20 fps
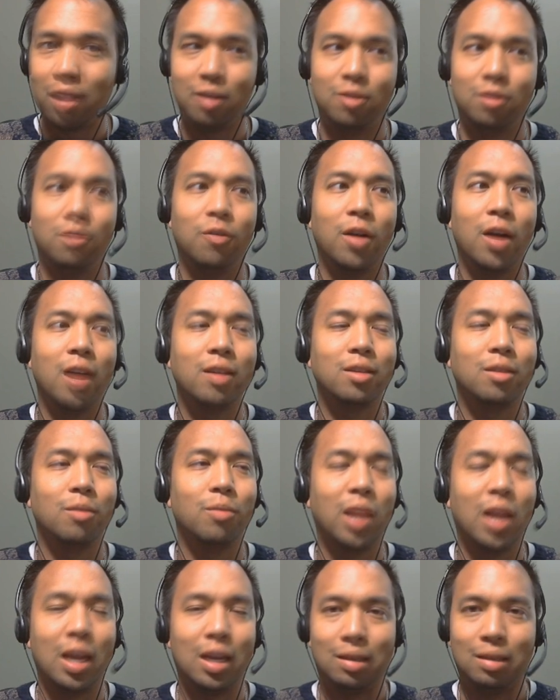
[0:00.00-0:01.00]
because you've got
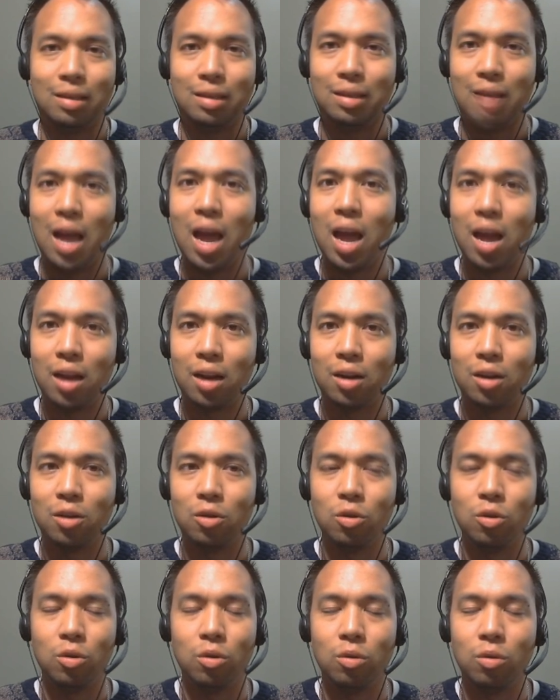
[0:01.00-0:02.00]
someone like Sten
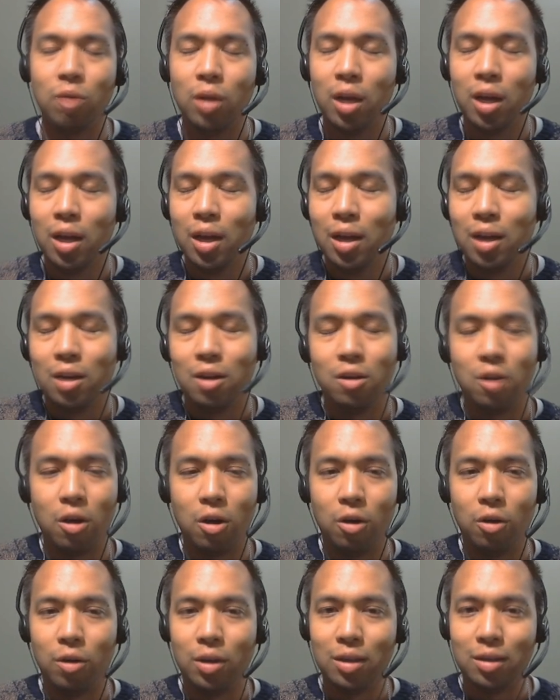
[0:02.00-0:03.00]
who, you
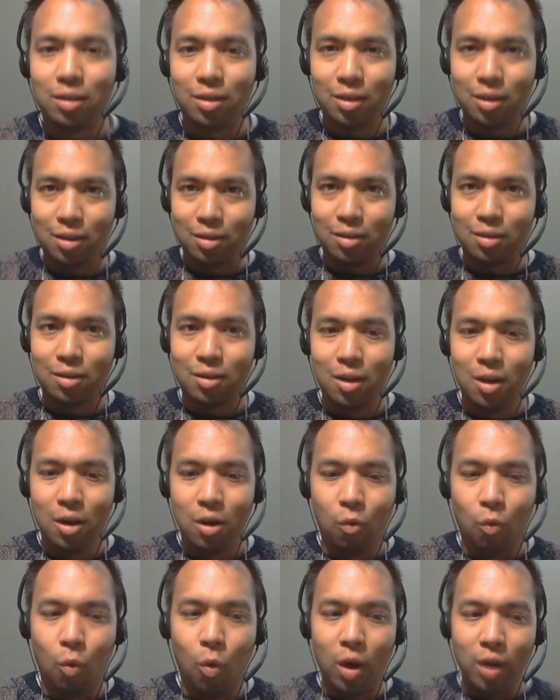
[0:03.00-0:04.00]
know, it's just
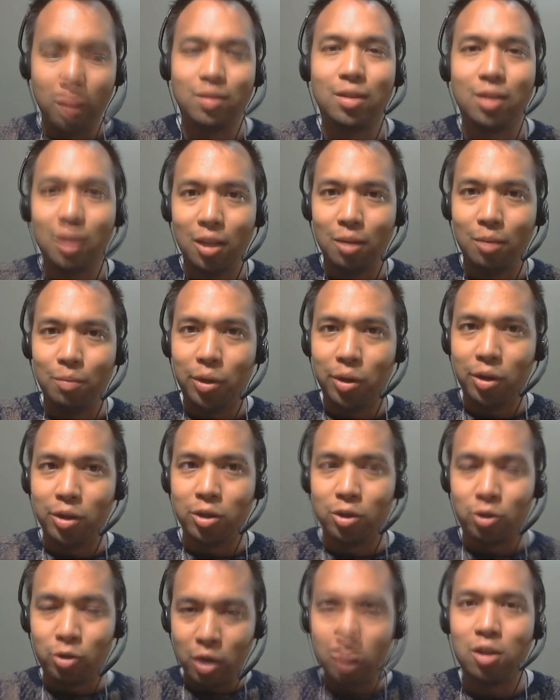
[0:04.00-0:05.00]
one syllable,
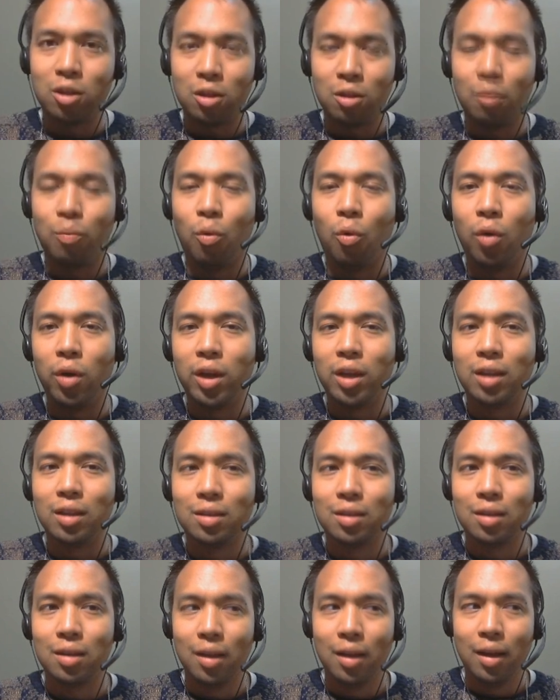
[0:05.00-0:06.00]
straight to the
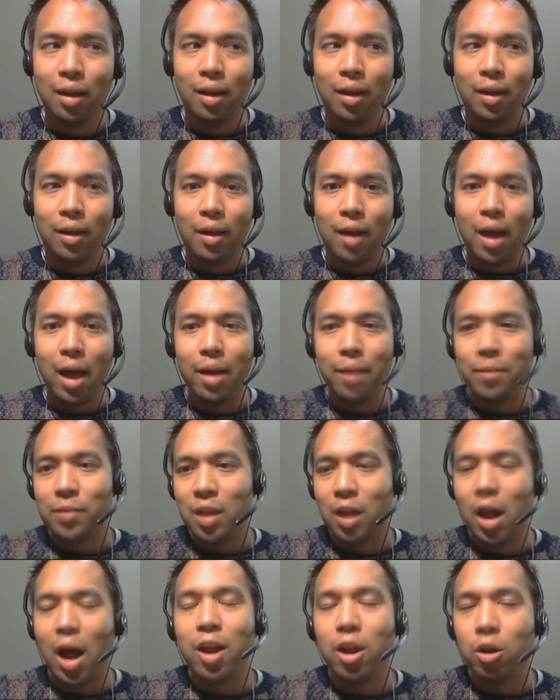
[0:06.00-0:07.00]
point.
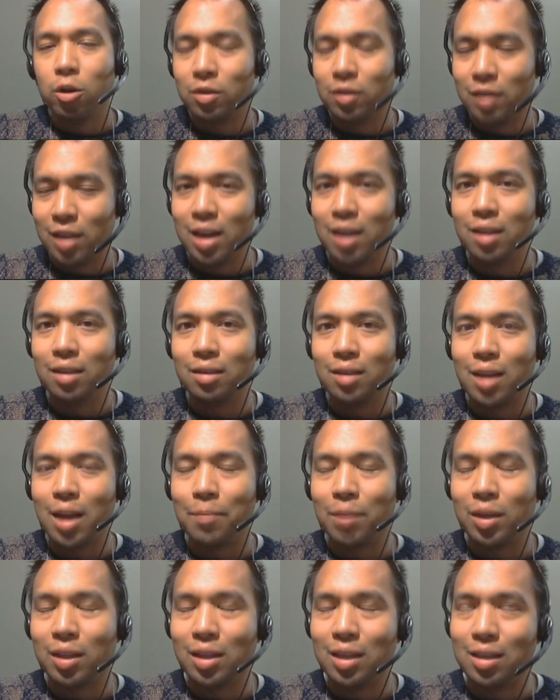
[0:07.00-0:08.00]
You know, I know Sten is
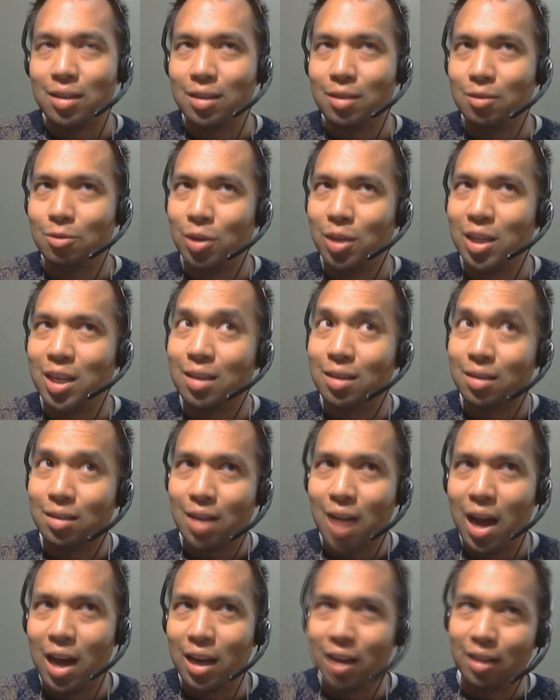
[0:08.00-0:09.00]
typically, is really his
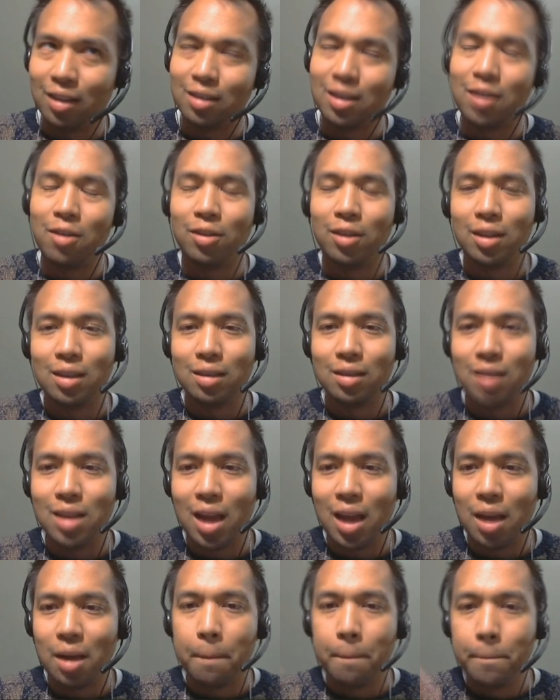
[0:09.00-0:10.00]
title, it's not really his
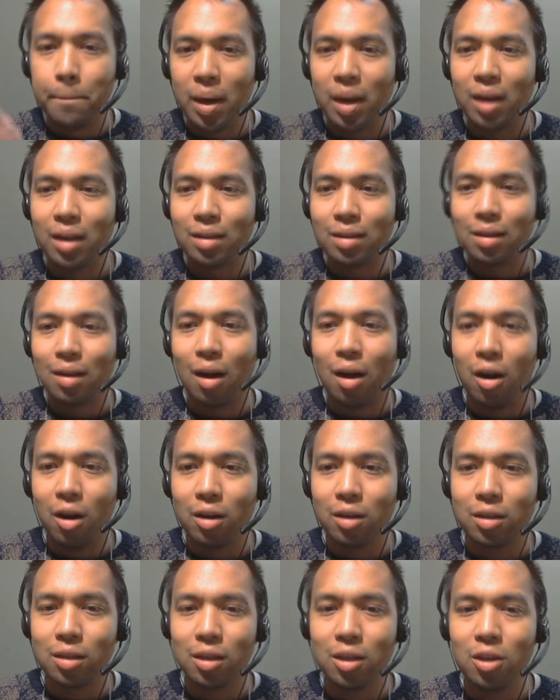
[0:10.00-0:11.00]
name, but
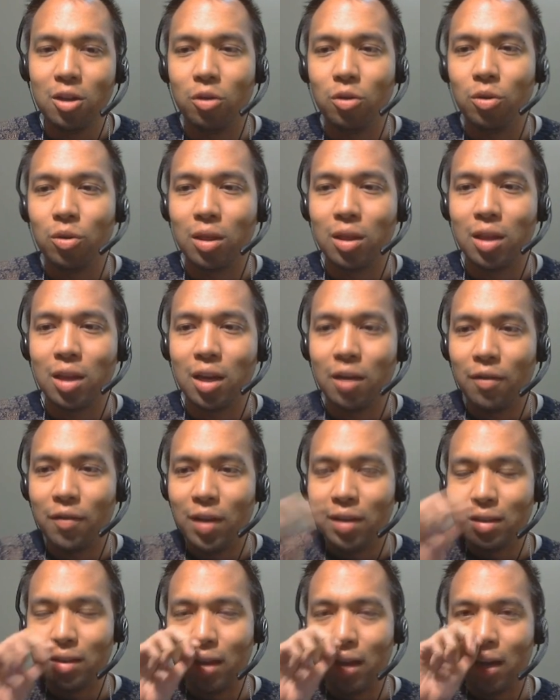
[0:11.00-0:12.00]
Art, you know, you could think of
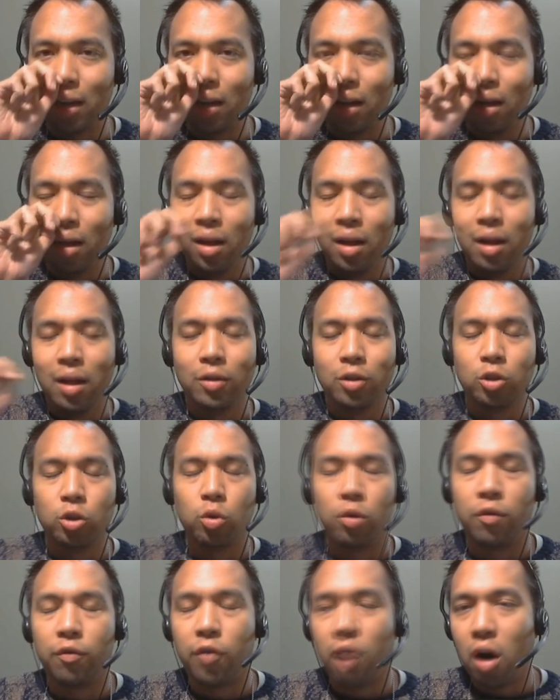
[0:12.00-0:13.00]
as like
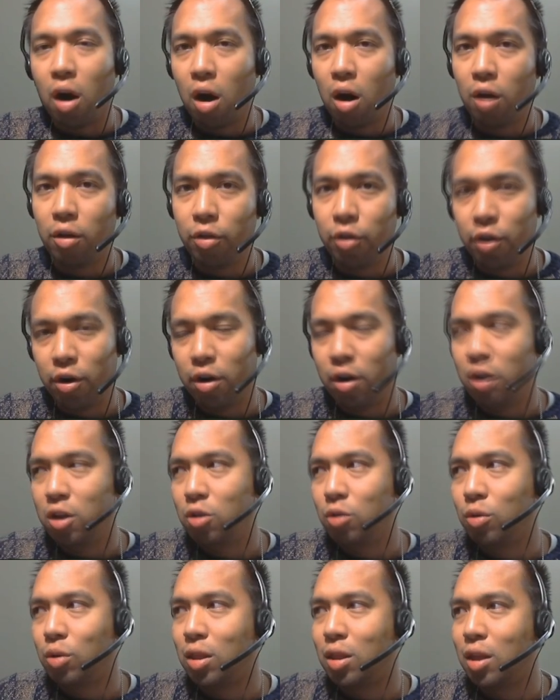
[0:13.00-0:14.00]
short for Arthur,
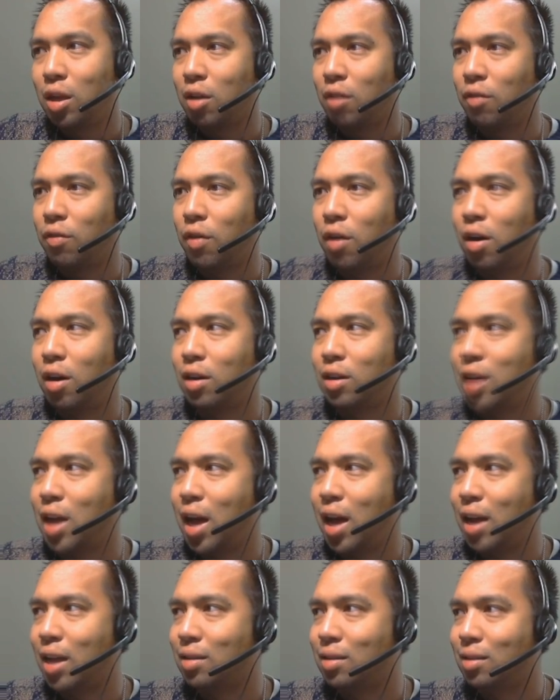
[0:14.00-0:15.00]
you can think of Art
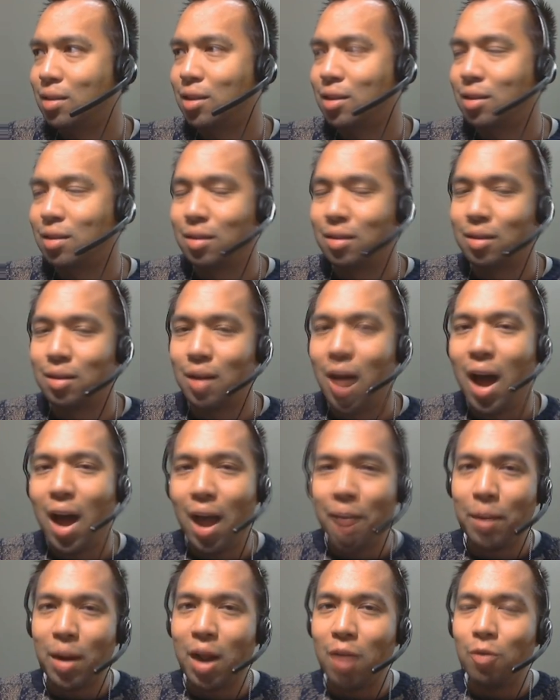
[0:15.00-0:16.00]
as just...
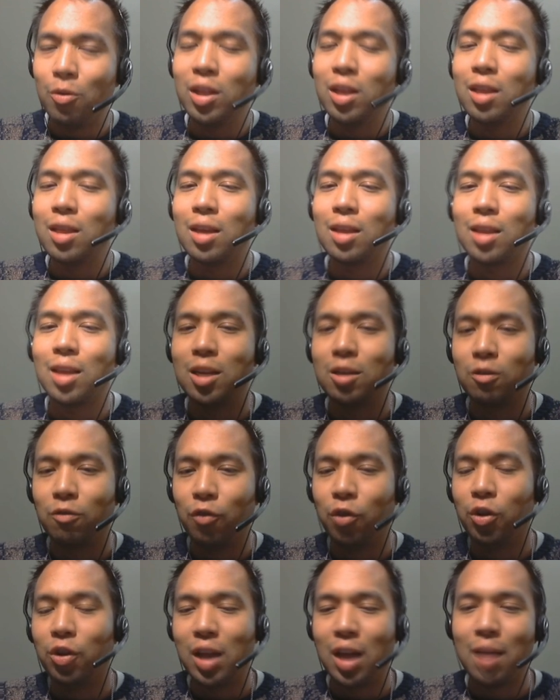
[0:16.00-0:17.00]
but I really think that his
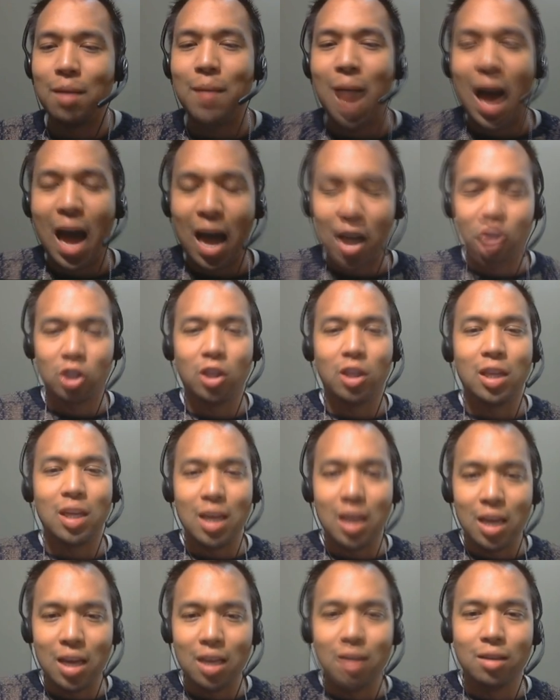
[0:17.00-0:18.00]
full name actually
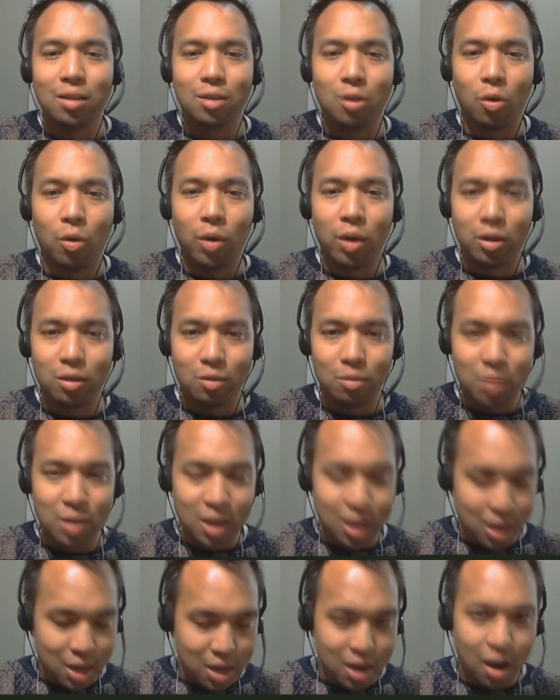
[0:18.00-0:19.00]
is going to
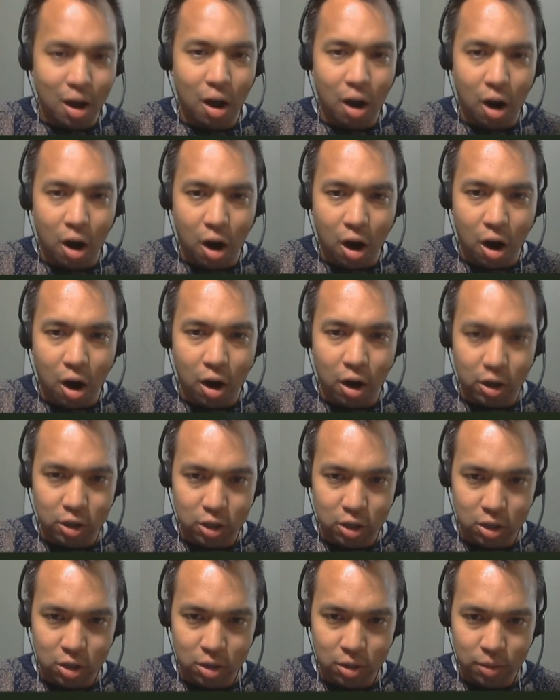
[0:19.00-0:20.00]
be
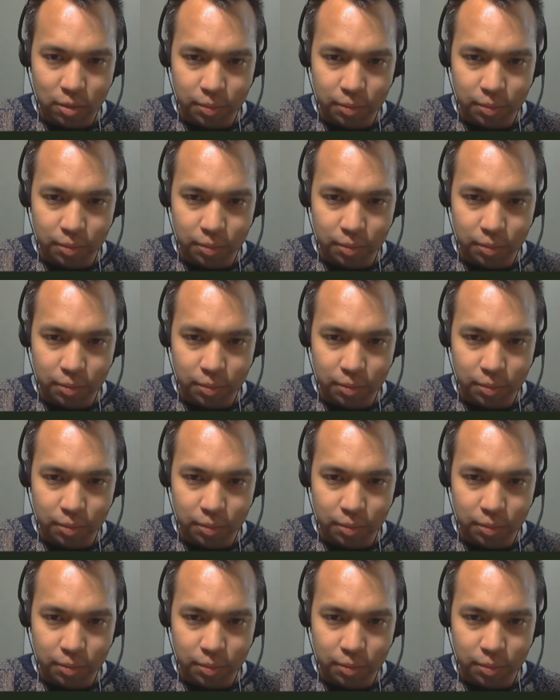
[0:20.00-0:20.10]
Art.